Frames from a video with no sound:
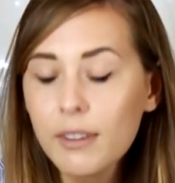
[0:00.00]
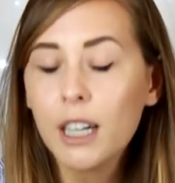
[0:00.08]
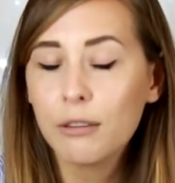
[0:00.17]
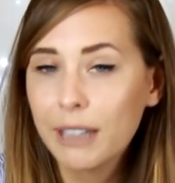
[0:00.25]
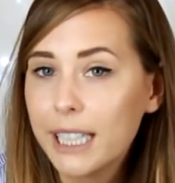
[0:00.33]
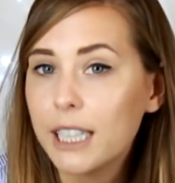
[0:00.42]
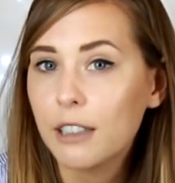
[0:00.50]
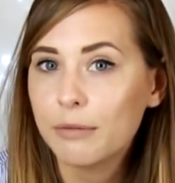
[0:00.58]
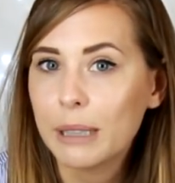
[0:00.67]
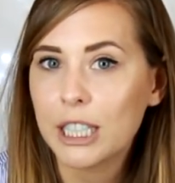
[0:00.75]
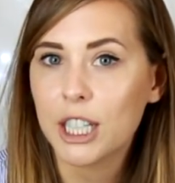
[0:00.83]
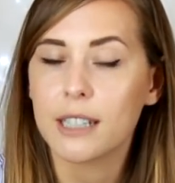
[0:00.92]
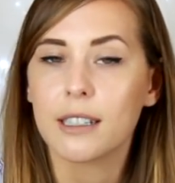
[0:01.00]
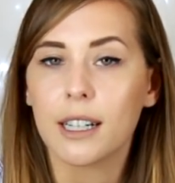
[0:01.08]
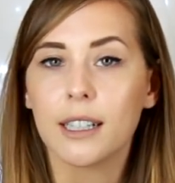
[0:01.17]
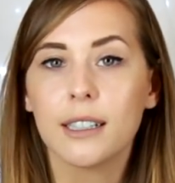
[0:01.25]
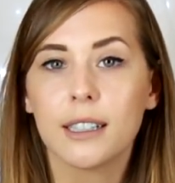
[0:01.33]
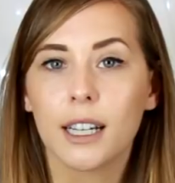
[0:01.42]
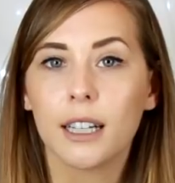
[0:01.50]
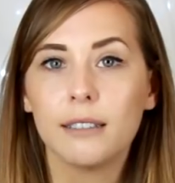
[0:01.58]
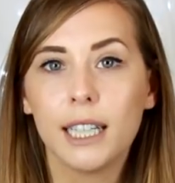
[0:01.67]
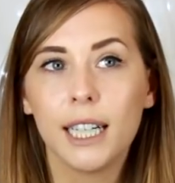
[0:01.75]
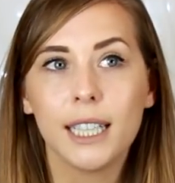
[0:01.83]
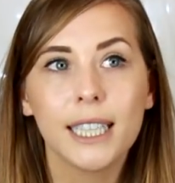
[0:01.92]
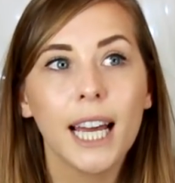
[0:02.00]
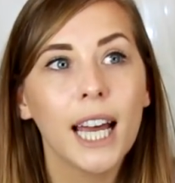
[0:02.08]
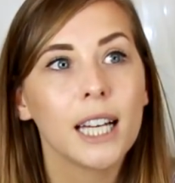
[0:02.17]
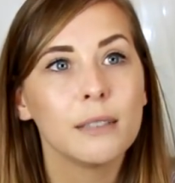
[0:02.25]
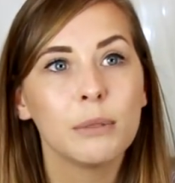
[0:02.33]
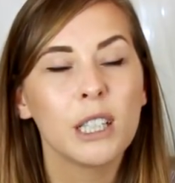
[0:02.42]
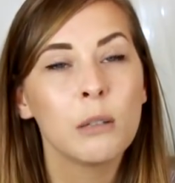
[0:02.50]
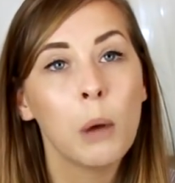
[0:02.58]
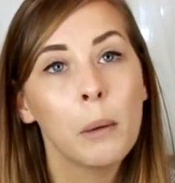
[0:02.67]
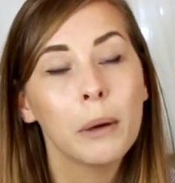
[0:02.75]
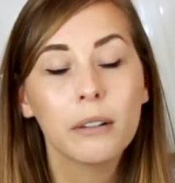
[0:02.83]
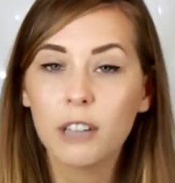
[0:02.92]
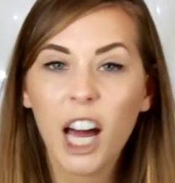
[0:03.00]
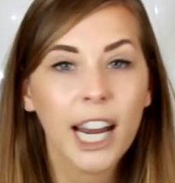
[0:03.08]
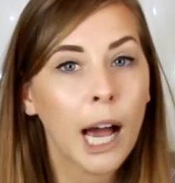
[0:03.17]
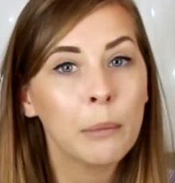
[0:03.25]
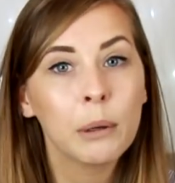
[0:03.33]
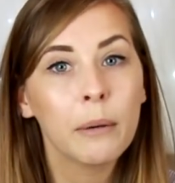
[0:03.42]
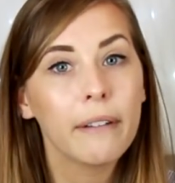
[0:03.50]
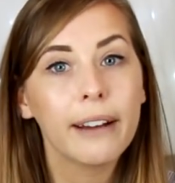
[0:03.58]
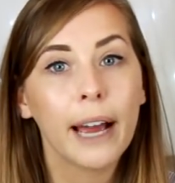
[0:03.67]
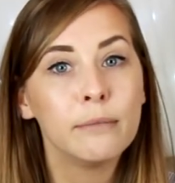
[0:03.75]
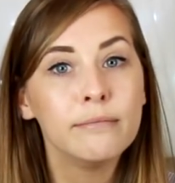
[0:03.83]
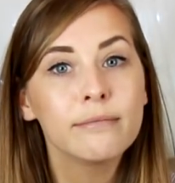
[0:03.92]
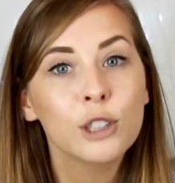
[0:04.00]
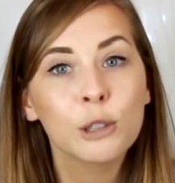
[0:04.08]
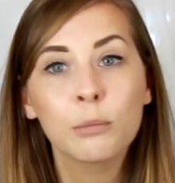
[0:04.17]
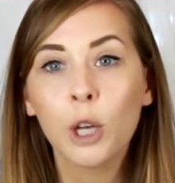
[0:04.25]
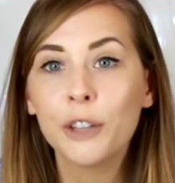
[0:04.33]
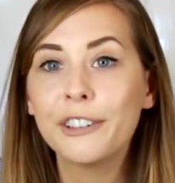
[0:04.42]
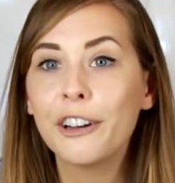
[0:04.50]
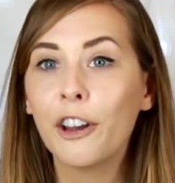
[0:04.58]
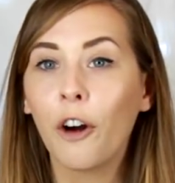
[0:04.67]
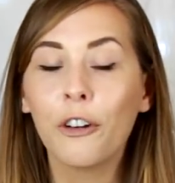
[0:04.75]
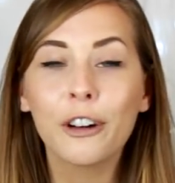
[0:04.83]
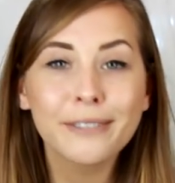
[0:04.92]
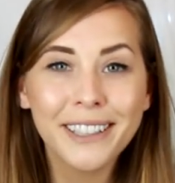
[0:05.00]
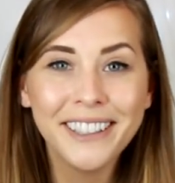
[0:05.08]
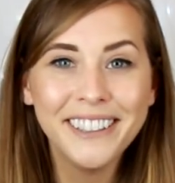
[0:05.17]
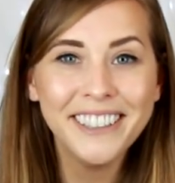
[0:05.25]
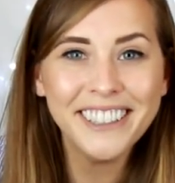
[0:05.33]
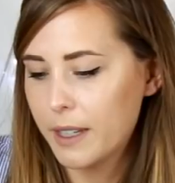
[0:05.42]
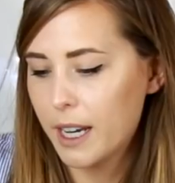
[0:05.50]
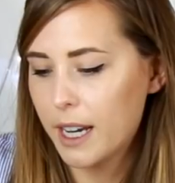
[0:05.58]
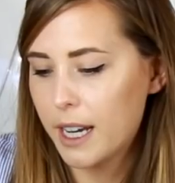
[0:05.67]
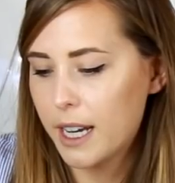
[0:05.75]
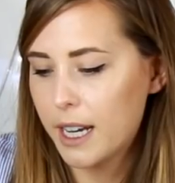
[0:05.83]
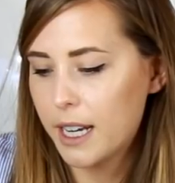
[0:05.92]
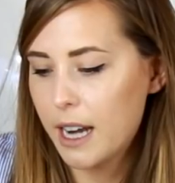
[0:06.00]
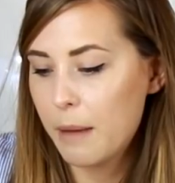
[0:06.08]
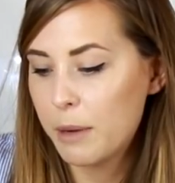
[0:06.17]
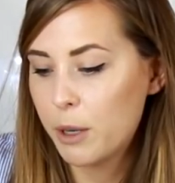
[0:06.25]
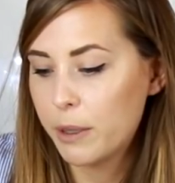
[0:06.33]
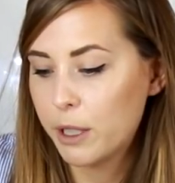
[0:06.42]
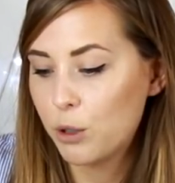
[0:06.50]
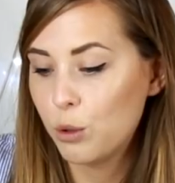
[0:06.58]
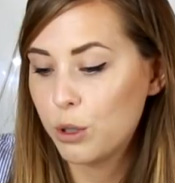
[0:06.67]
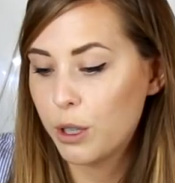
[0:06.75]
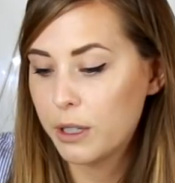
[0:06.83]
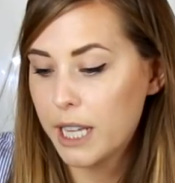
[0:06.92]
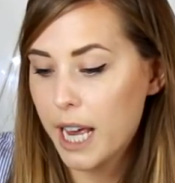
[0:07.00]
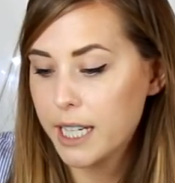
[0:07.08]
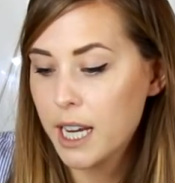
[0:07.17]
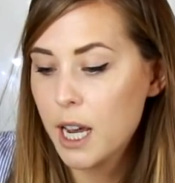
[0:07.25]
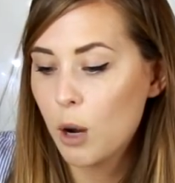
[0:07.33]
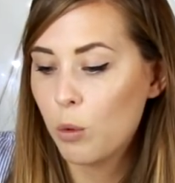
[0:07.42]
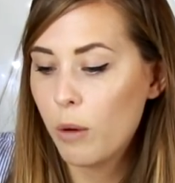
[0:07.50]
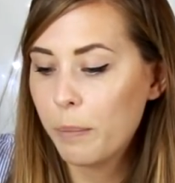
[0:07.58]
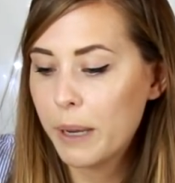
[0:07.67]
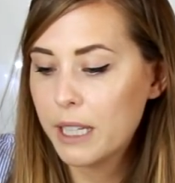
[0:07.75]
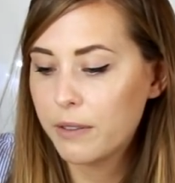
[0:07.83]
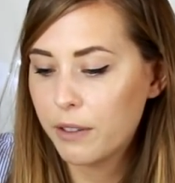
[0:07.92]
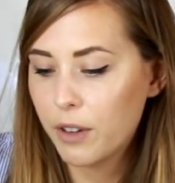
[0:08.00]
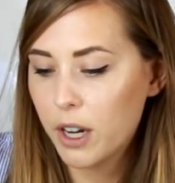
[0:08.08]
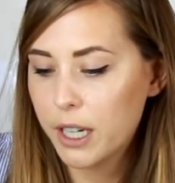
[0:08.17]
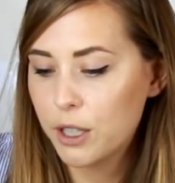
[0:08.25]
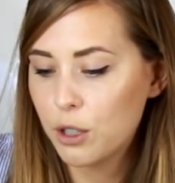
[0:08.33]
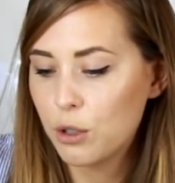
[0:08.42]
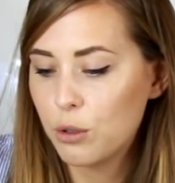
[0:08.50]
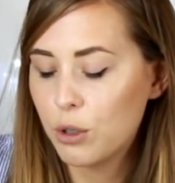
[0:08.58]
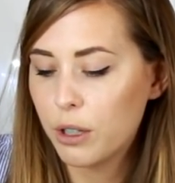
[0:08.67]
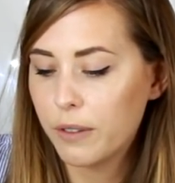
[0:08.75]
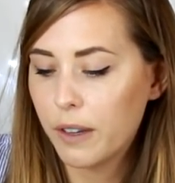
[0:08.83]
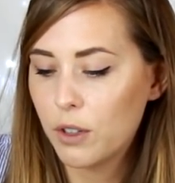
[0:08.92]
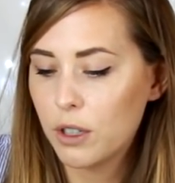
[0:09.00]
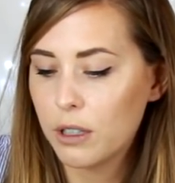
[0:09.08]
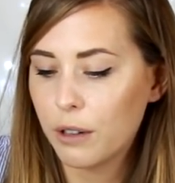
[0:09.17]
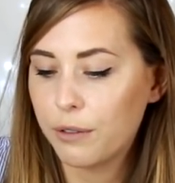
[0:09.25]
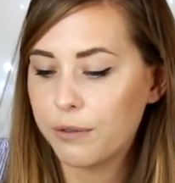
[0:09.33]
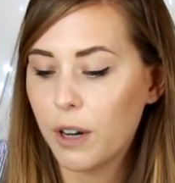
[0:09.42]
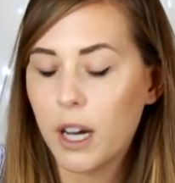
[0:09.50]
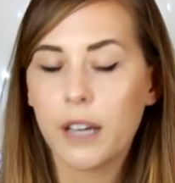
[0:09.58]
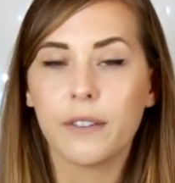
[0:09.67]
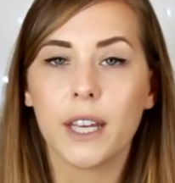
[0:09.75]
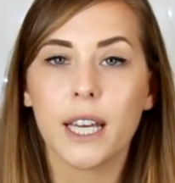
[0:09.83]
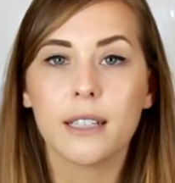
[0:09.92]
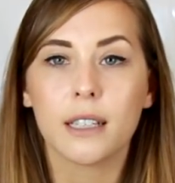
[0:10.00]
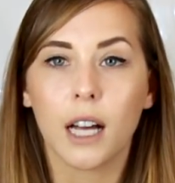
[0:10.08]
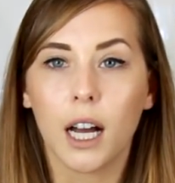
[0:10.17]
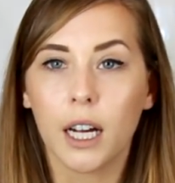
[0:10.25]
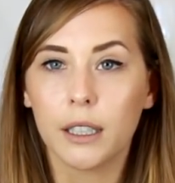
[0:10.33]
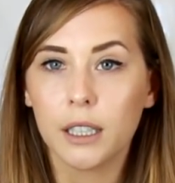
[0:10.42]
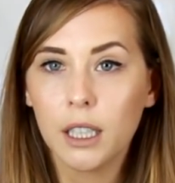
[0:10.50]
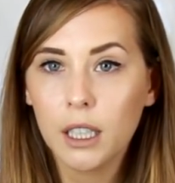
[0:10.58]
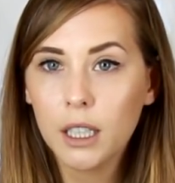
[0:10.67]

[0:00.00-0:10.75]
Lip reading: I really love Manchester. So yeah, but at the moment I'm kind of happy where I am, just plodding along. And Emma Louise has also said, one piece of advice you could have given yourself 5 years ago.